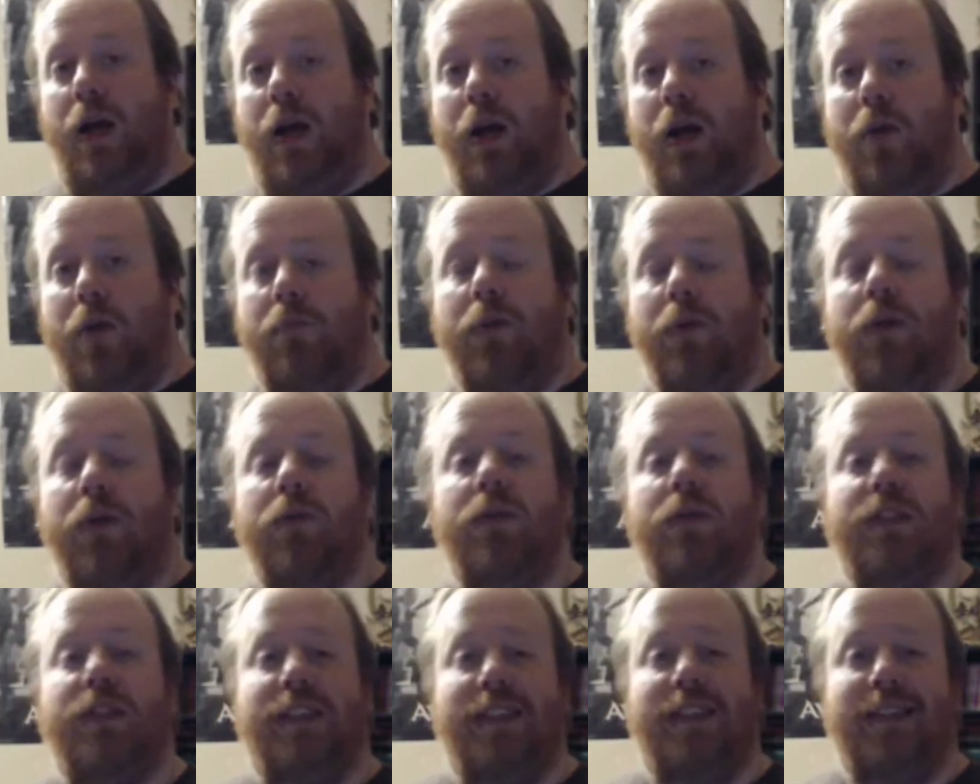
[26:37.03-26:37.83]
Mutant
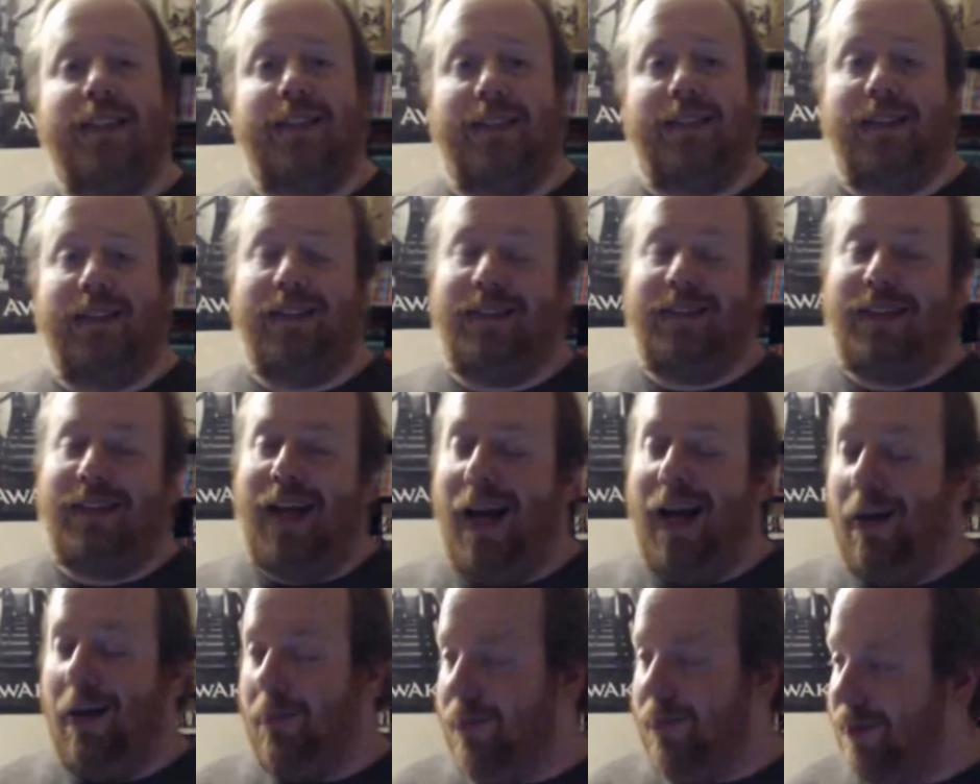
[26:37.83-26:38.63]
Resistance,
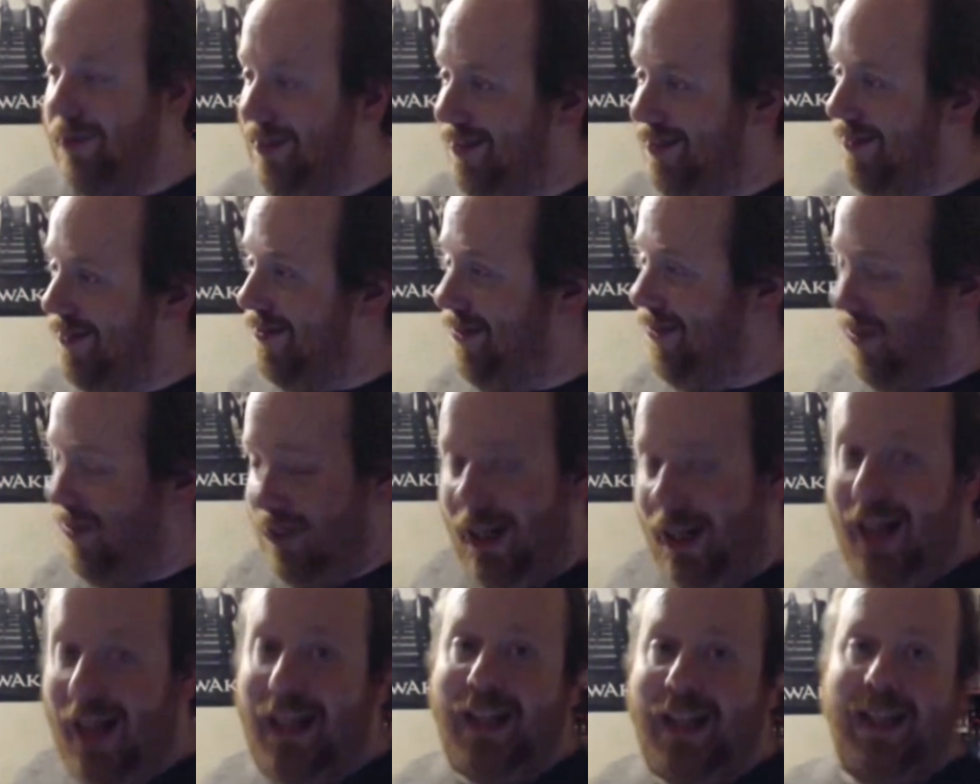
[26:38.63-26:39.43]
I'm
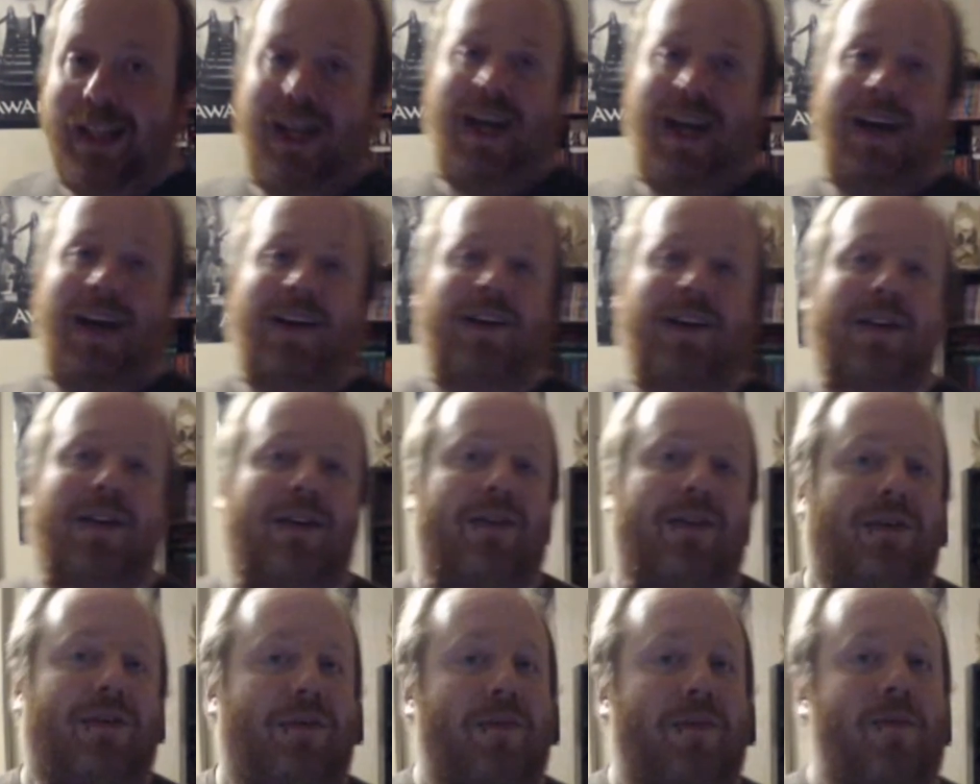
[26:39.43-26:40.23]
liking that.
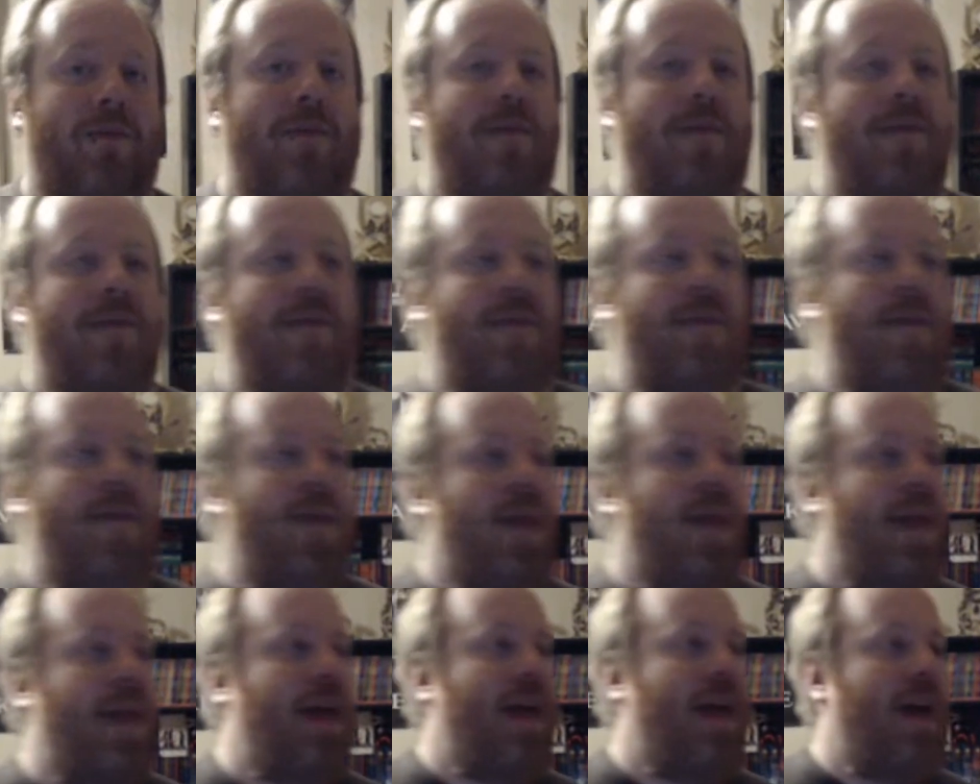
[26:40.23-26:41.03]

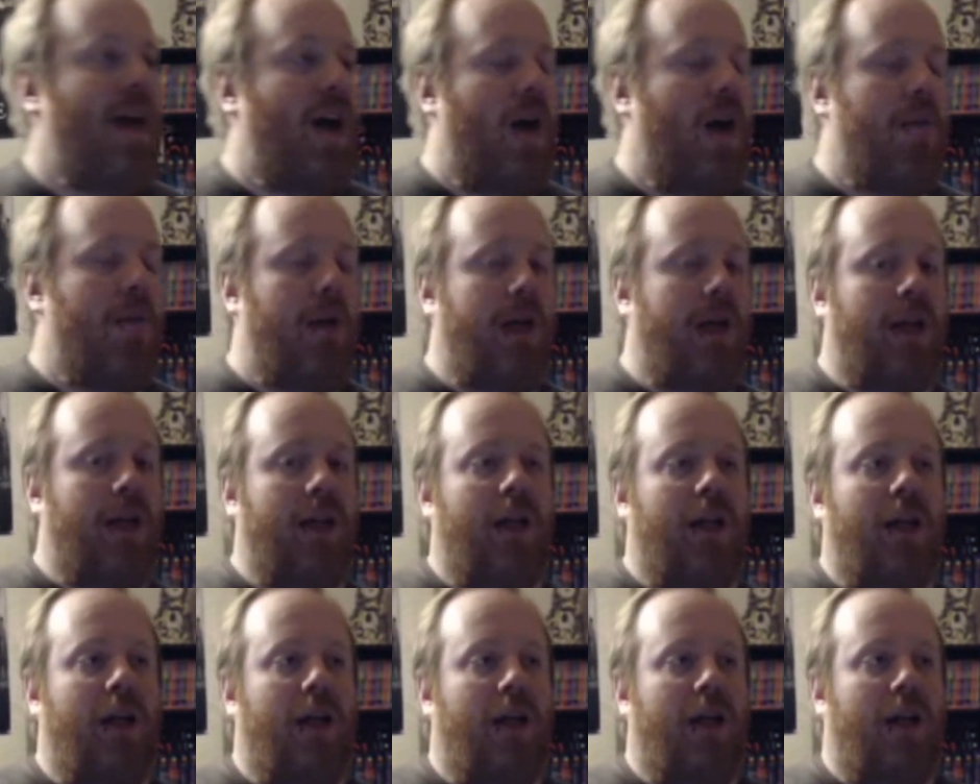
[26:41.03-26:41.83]
I mean,
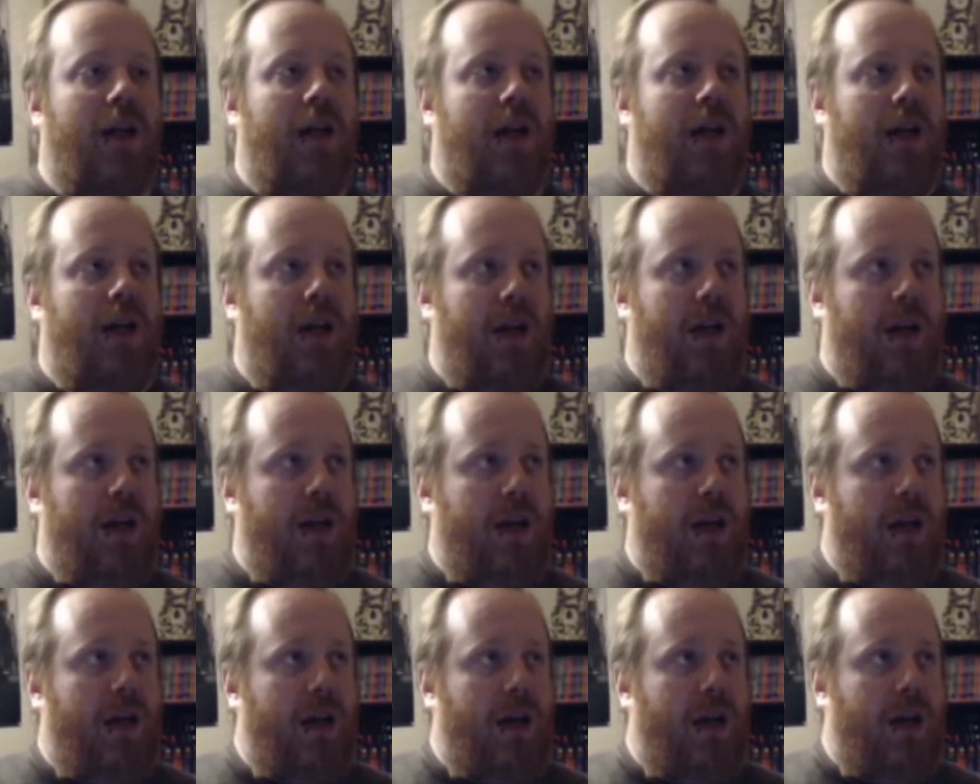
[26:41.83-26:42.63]

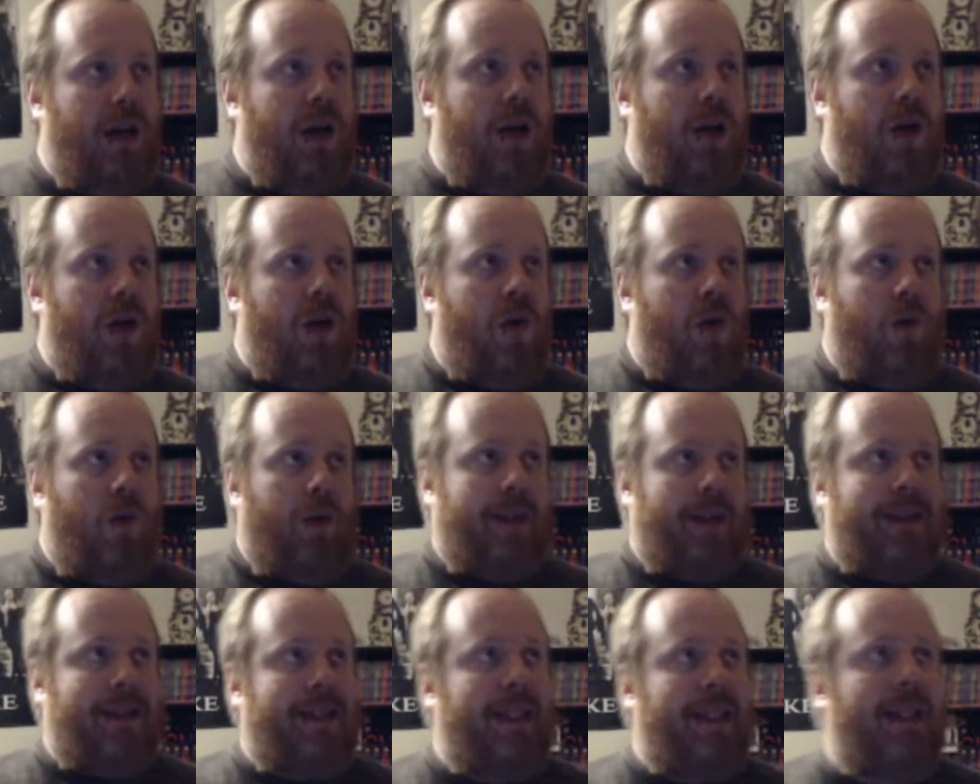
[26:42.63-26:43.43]
we've
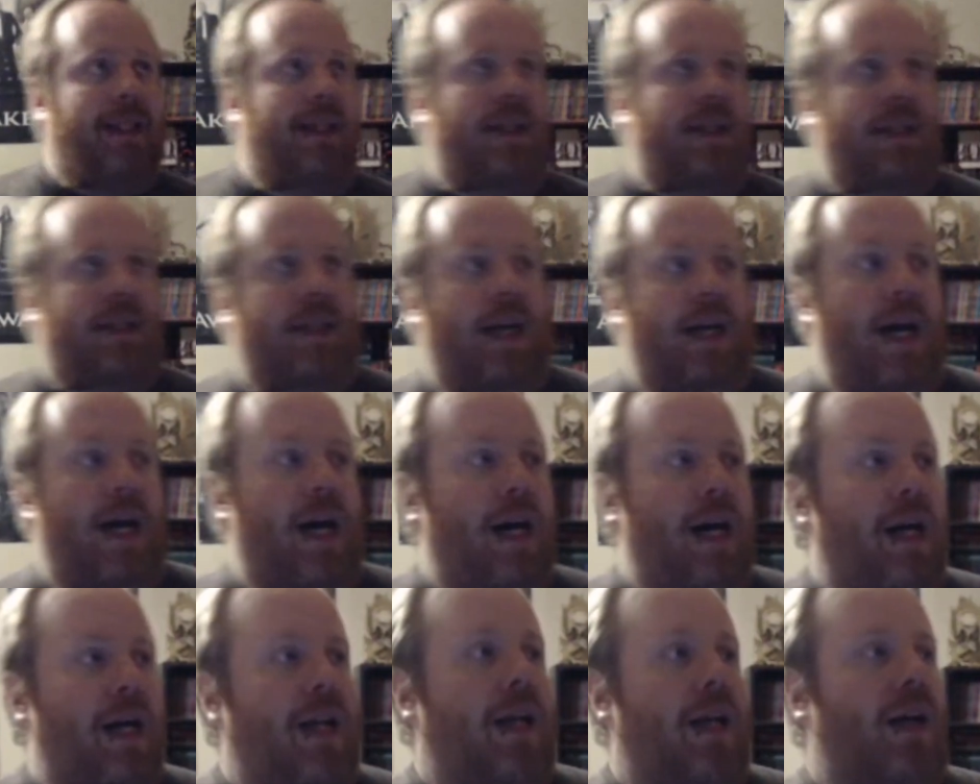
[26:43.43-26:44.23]
seen a
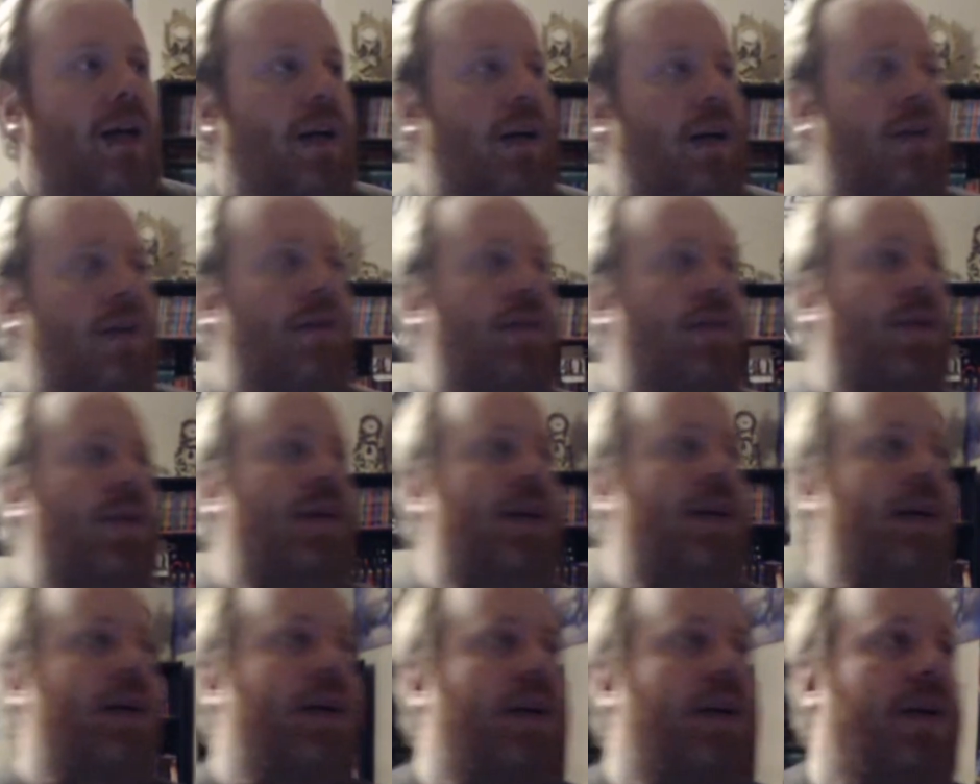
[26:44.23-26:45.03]
lot of
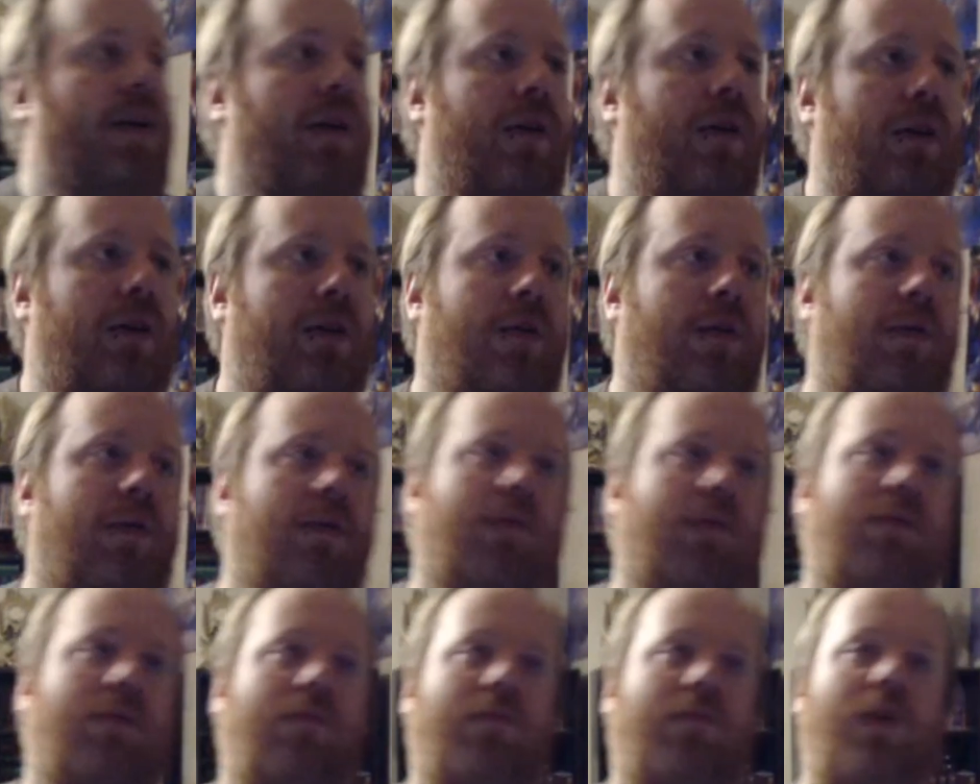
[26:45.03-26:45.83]

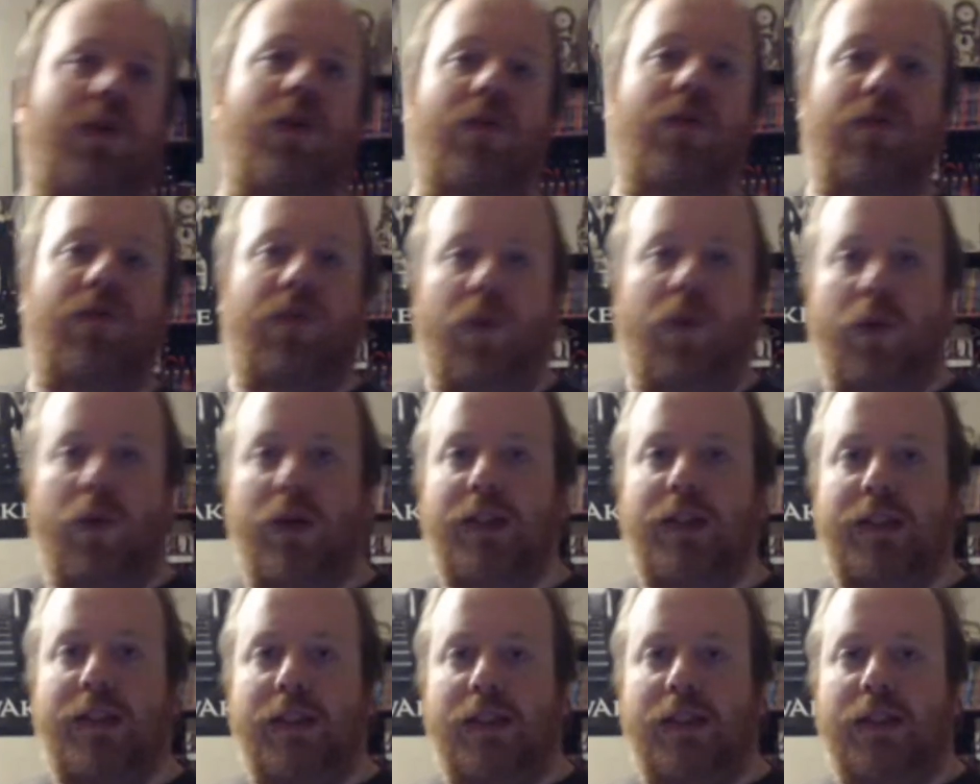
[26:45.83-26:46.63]
mutant
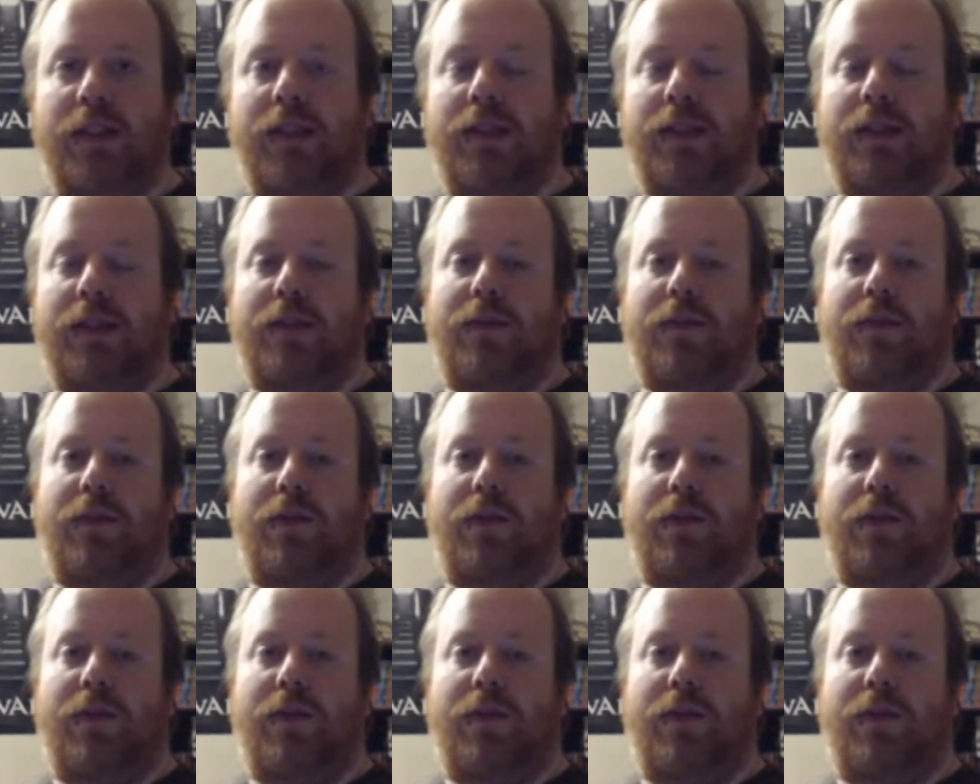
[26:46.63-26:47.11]
forces.